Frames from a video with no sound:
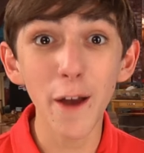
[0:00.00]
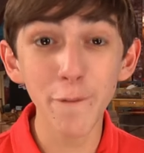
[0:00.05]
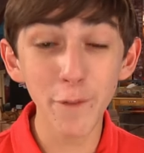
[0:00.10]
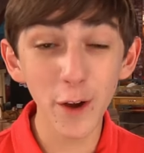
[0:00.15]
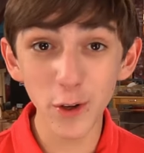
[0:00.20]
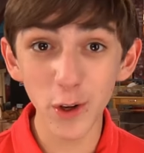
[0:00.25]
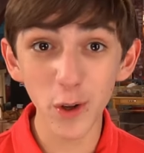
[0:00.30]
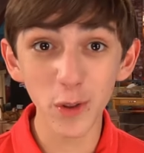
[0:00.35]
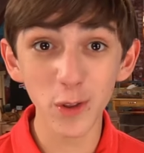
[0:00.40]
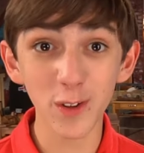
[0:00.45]
I
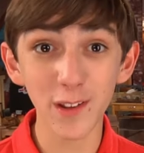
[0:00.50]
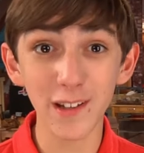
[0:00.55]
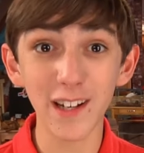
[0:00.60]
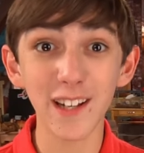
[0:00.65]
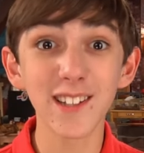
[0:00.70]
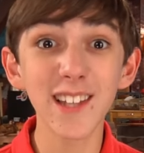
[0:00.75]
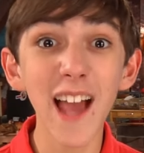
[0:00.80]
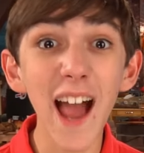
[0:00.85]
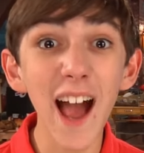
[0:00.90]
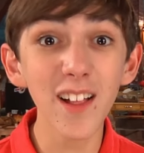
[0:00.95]
found out there's an
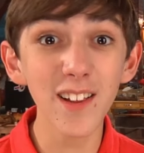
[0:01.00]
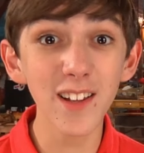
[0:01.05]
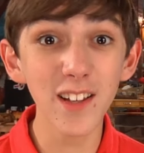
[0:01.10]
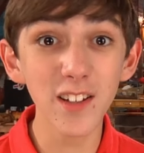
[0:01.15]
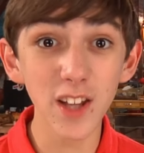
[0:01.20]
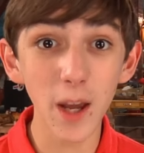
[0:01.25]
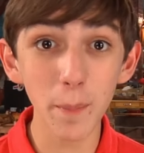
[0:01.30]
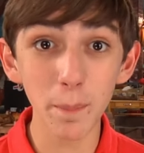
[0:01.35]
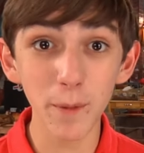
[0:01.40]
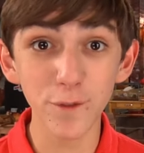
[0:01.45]

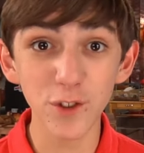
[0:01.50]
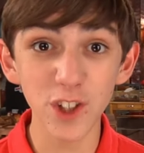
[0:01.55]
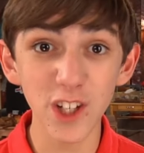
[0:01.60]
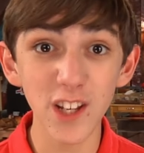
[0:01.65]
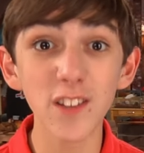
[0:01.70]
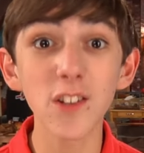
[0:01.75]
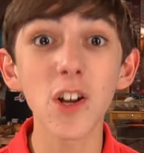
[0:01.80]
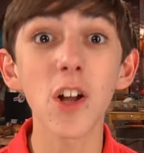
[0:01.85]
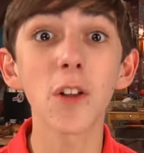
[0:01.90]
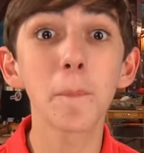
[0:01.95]
Italian type of
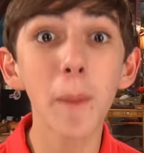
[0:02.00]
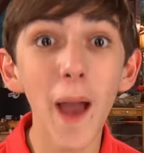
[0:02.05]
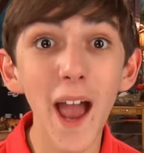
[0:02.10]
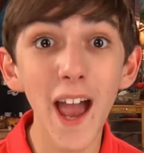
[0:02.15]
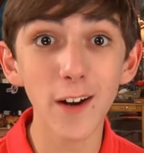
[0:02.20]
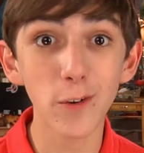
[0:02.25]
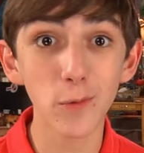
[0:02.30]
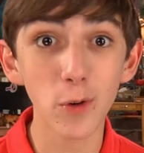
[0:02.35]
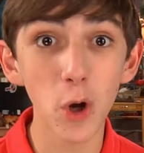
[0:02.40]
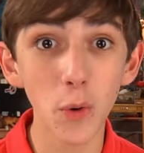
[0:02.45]
cheese called
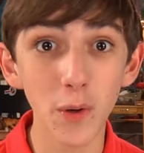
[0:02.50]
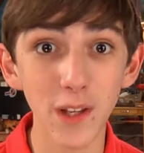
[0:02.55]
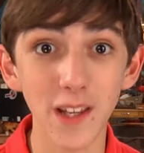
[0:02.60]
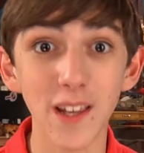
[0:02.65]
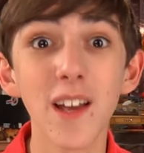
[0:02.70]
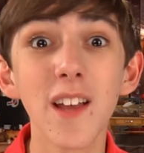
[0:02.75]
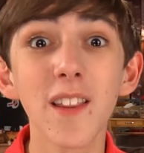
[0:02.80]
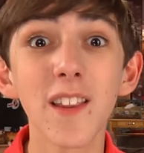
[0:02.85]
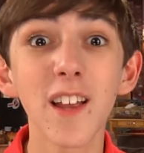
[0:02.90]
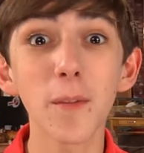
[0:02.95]

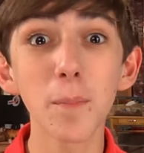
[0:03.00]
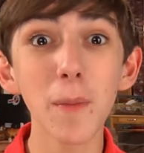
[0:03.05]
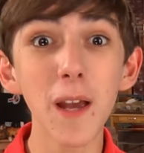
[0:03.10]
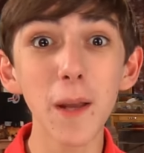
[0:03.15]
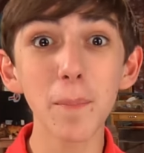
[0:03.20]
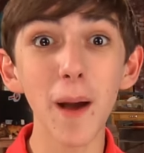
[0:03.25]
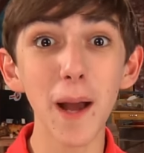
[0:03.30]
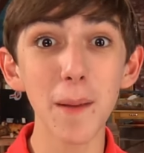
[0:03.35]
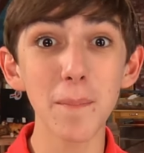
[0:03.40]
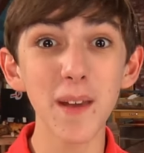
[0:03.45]
panaroni that's
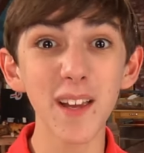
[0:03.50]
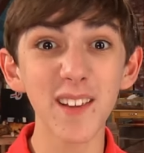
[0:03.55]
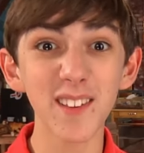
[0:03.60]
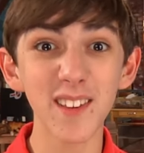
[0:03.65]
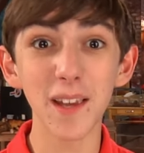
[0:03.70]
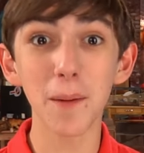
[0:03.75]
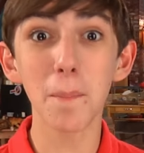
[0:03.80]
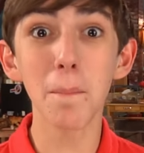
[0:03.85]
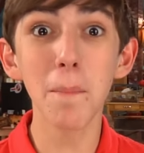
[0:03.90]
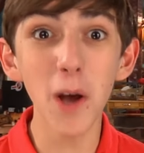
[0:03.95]
made by
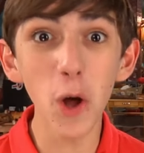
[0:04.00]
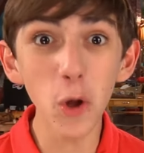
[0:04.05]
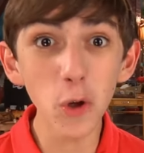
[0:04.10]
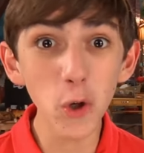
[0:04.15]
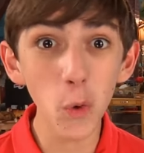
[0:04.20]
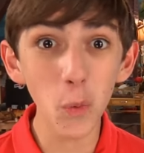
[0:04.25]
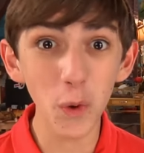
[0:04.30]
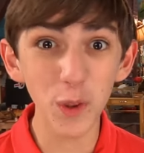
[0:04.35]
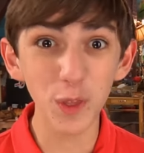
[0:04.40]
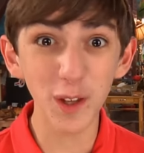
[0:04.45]
mixing
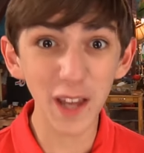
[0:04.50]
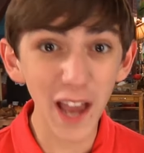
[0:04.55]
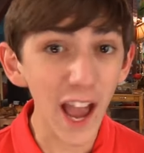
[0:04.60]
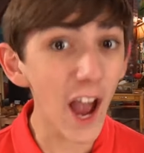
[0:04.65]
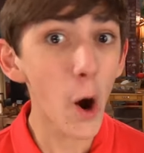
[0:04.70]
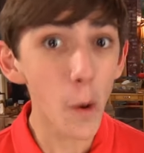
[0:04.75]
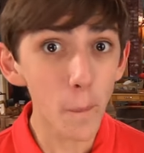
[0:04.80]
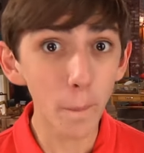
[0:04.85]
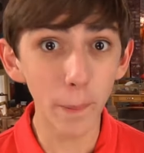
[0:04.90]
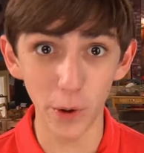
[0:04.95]
milk with
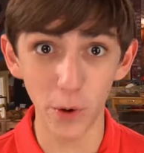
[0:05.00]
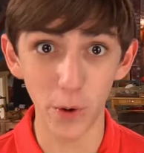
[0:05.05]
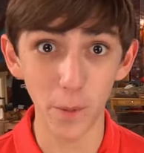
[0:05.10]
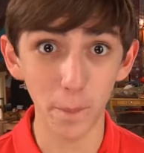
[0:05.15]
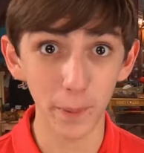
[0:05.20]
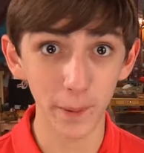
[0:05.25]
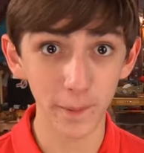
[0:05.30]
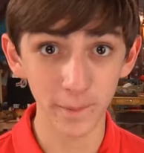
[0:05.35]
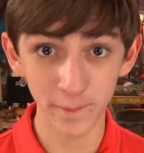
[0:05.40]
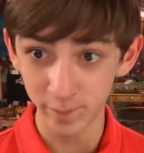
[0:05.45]
cow
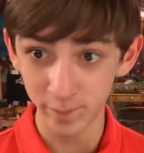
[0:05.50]
poop.